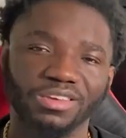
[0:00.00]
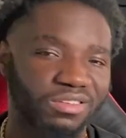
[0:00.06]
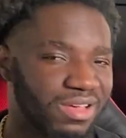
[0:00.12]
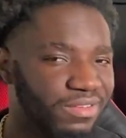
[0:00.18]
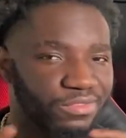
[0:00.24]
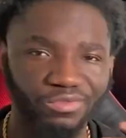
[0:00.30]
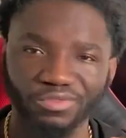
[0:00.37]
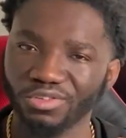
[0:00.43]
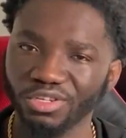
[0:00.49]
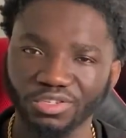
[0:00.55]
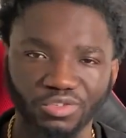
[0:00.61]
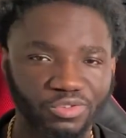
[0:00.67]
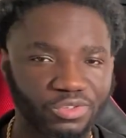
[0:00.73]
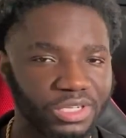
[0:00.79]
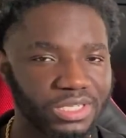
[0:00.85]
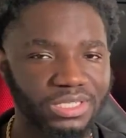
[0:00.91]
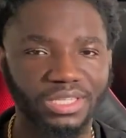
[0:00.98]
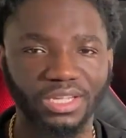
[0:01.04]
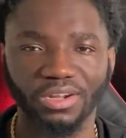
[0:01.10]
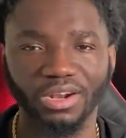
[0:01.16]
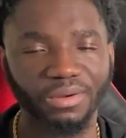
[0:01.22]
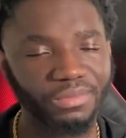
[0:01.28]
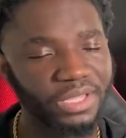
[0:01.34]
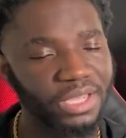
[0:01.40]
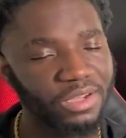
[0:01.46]
you have to do it through
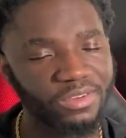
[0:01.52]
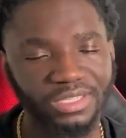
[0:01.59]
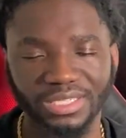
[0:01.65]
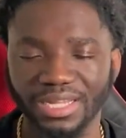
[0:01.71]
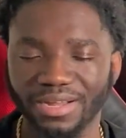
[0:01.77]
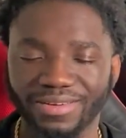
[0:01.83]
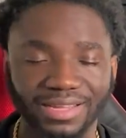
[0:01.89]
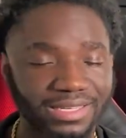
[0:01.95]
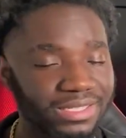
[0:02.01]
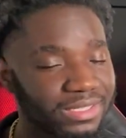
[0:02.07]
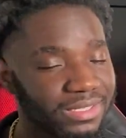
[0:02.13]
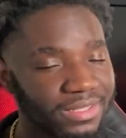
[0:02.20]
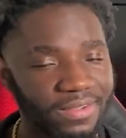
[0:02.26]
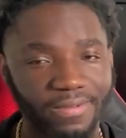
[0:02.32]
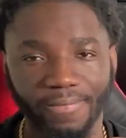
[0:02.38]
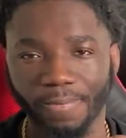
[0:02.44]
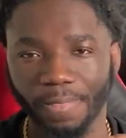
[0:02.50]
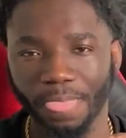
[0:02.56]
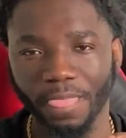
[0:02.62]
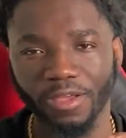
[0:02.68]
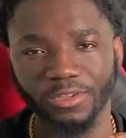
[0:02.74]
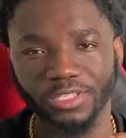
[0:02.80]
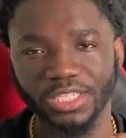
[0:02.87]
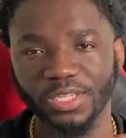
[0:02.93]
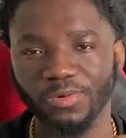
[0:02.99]
Instagram, yeah, because that one,
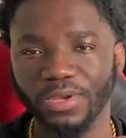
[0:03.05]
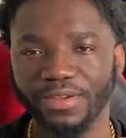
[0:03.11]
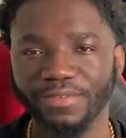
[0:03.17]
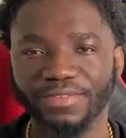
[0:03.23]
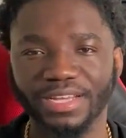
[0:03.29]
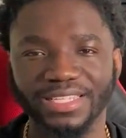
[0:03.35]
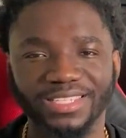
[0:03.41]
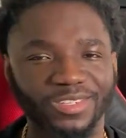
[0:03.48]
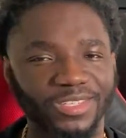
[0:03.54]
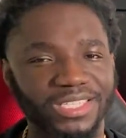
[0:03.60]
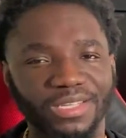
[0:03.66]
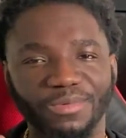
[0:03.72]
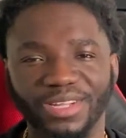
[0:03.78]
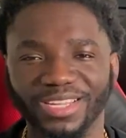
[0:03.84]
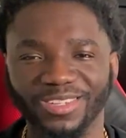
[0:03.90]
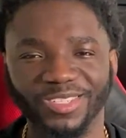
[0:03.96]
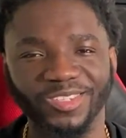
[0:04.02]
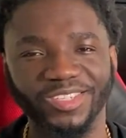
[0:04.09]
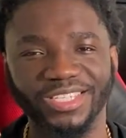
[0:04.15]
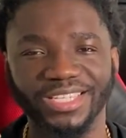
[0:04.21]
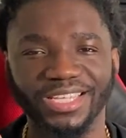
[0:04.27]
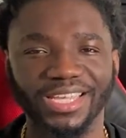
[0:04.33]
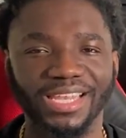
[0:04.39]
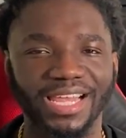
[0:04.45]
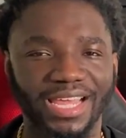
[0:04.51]
I'll see you way faster, or someone else will
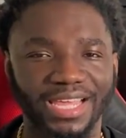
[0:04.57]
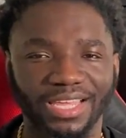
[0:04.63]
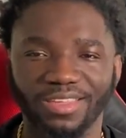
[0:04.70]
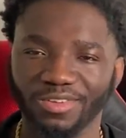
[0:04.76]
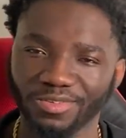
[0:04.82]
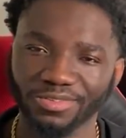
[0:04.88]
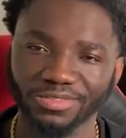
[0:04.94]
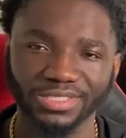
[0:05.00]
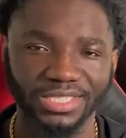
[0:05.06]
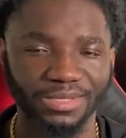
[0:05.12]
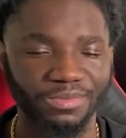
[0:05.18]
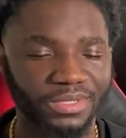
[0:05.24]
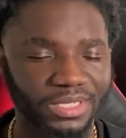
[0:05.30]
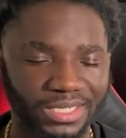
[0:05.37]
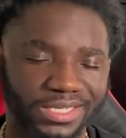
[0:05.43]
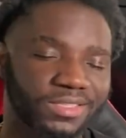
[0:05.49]
see, like, you know, someone.